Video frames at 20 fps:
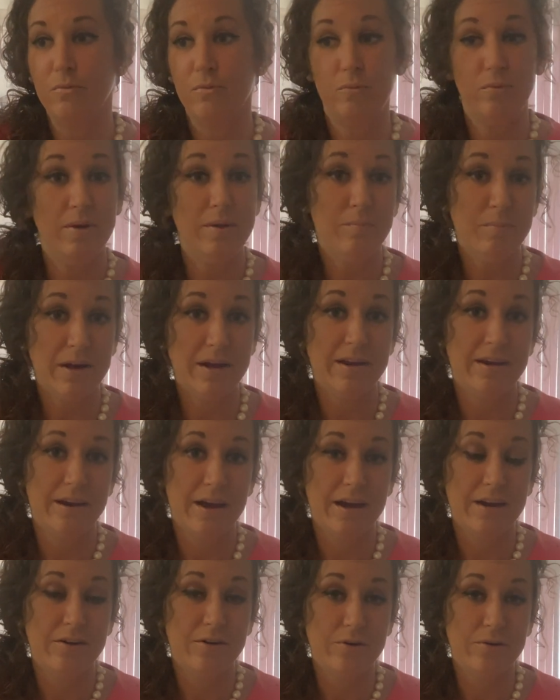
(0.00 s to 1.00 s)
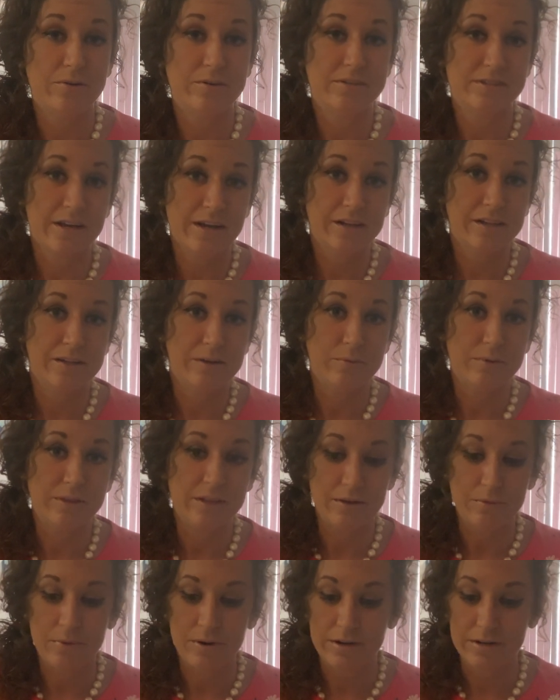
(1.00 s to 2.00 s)
We might not know exactly what
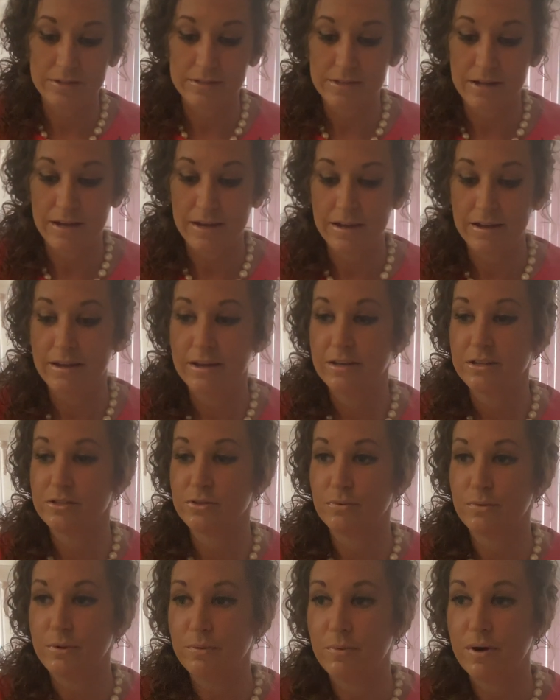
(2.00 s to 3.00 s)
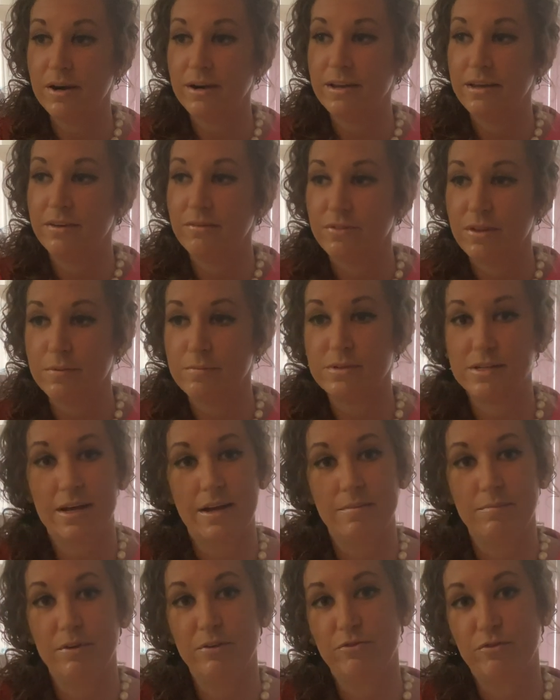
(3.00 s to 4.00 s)
they want to say, so we want to give them
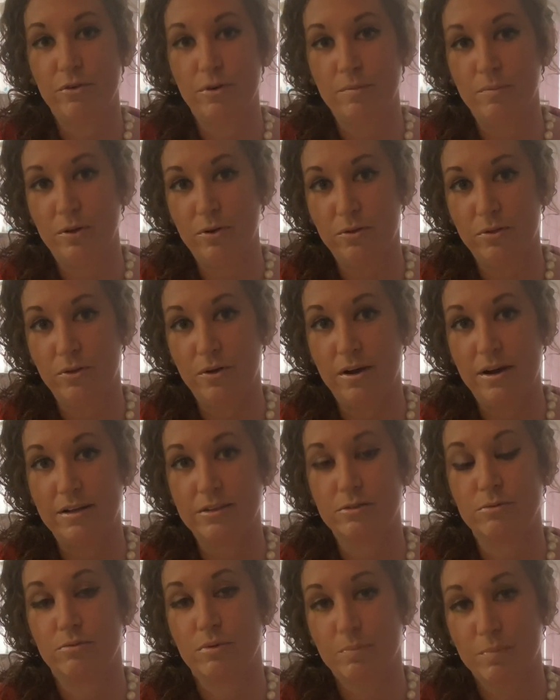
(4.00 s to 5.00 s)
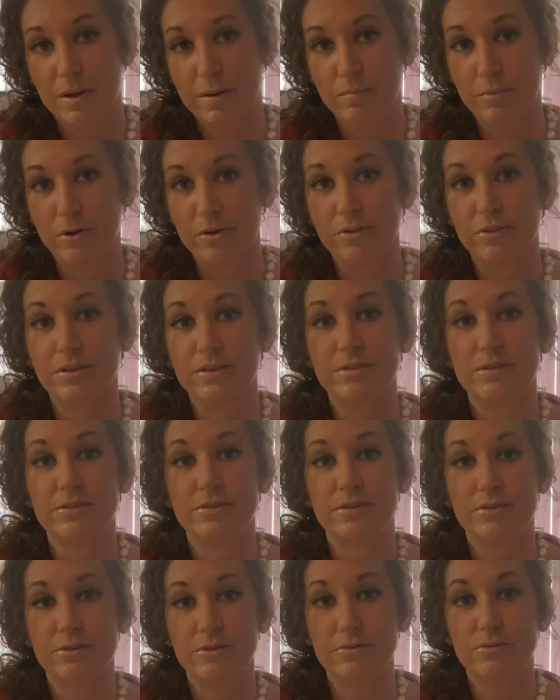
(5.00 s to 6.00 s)
time to form their thoughts. Remember, this is
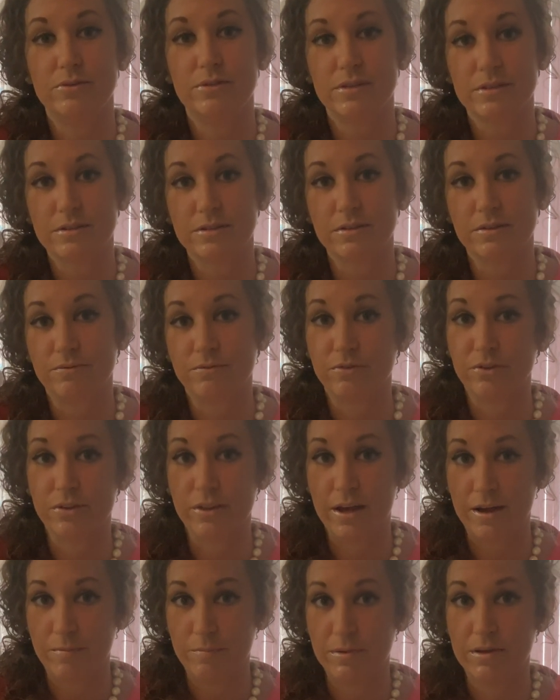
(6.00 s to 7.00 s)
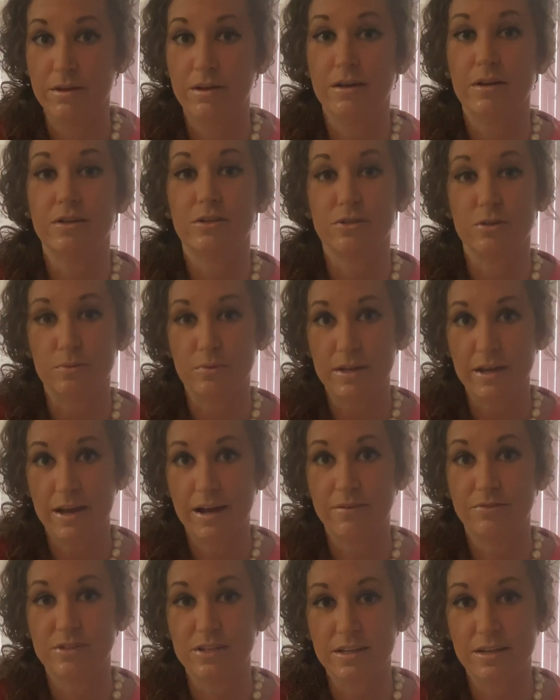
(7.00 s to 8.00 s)
a new system for them, so we
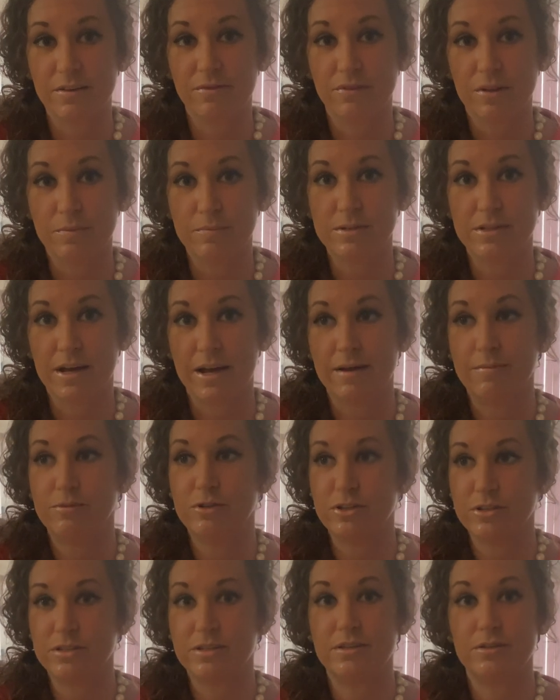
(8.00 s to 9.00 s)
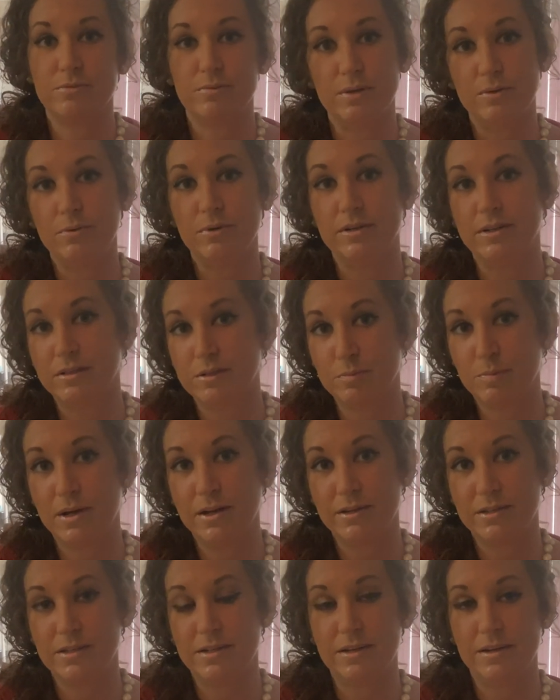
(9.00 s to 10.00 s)
have to give them time just as we would
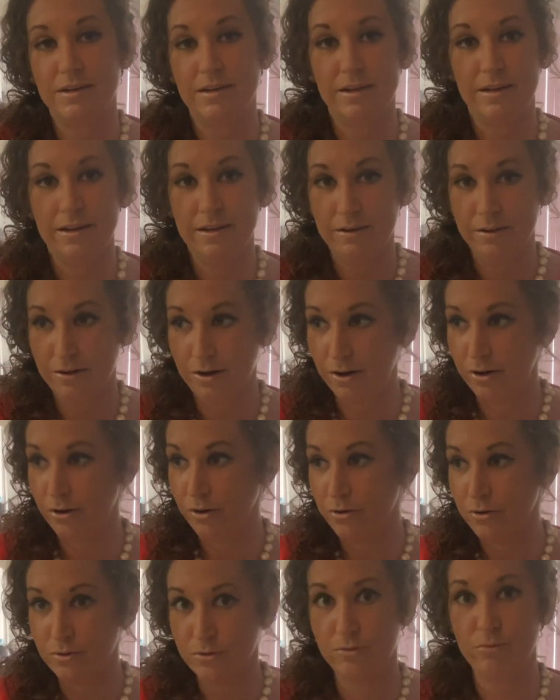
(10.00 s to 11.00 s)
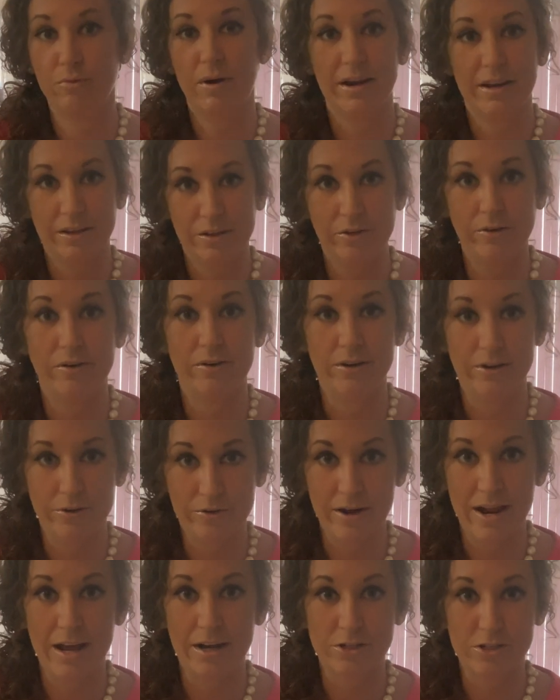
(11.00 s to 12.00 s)
expect it in our own regular
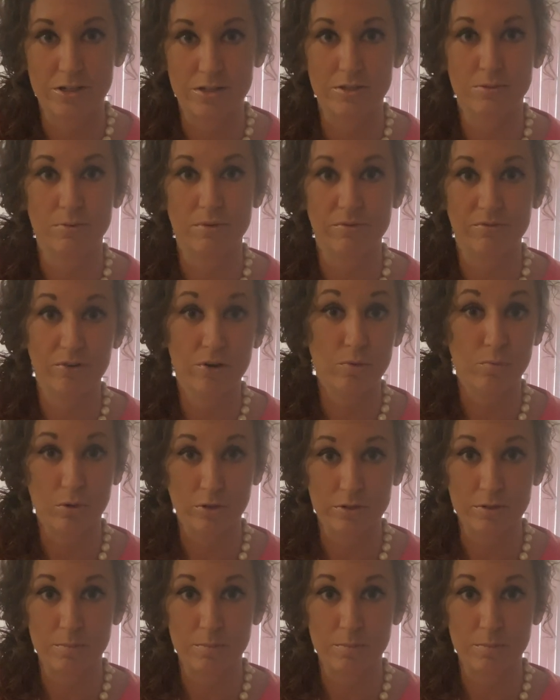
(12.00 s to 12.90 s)
interactions with verbal